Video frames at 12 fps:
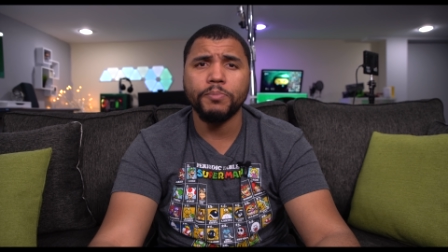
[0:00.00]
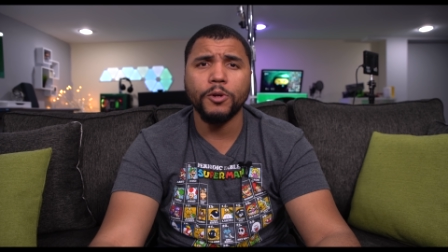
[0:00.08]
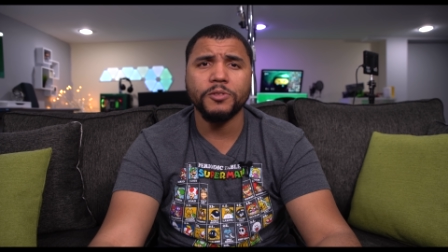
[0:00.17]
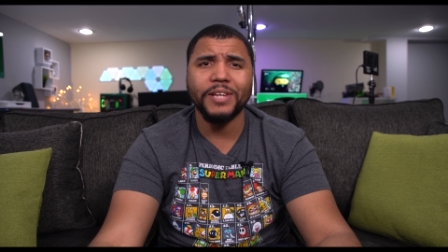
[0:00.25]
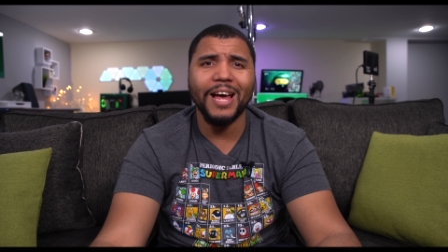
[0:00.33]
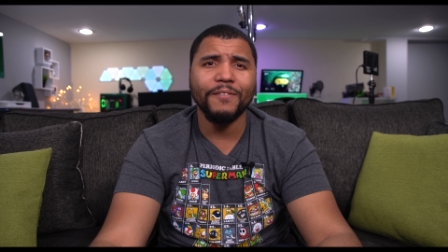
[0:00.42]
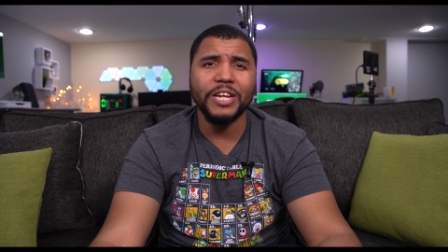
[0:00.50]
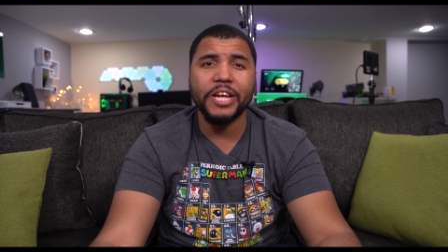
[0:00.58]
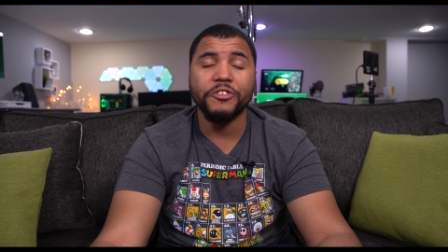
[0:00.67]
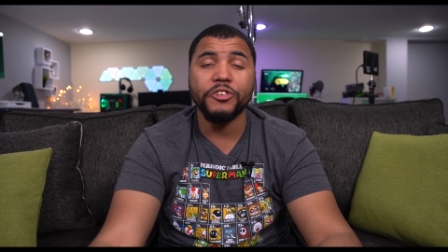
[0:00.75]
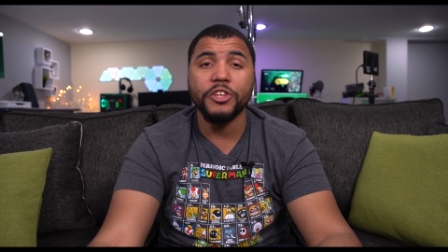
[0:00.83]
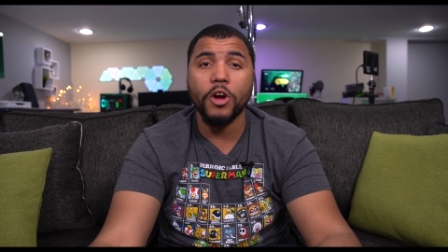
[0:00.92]
supposed to have an
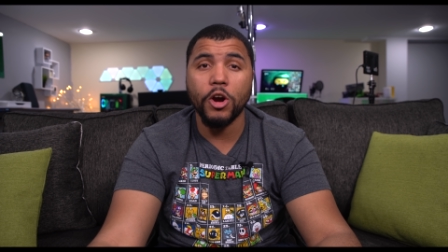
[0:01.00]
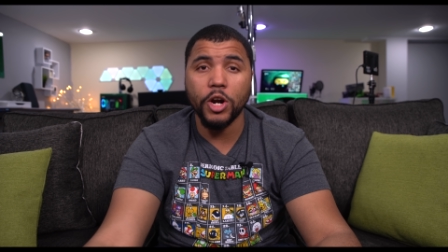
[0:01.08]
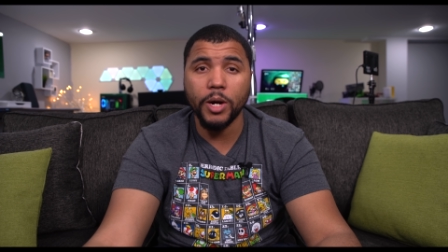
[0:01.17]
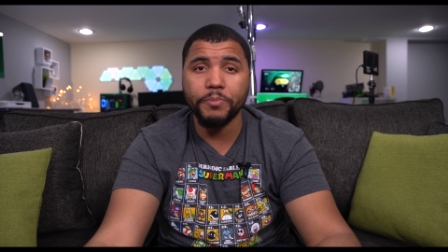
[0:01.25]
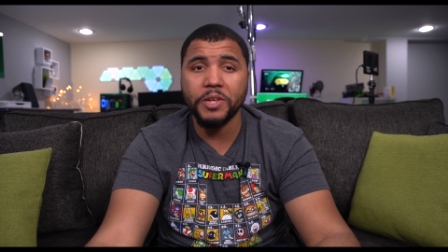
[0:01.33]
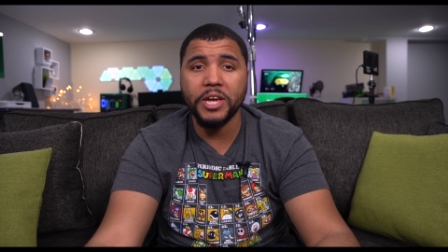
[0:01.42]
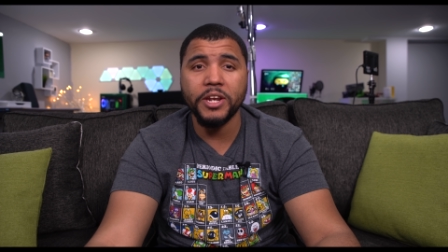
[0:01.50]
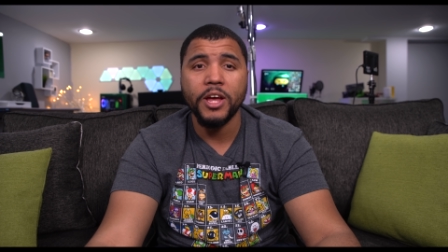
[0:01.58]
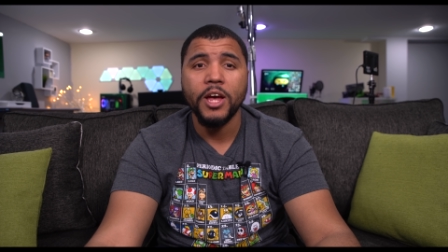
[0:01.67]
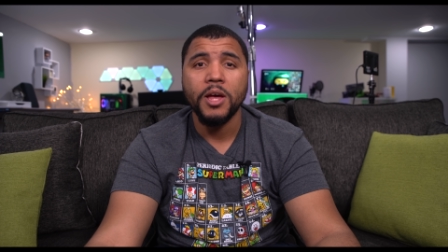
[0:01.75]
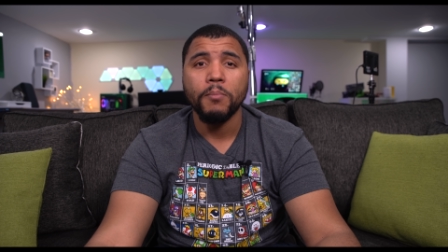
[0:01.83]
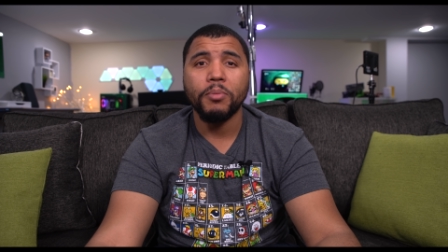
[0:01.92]
HDR update,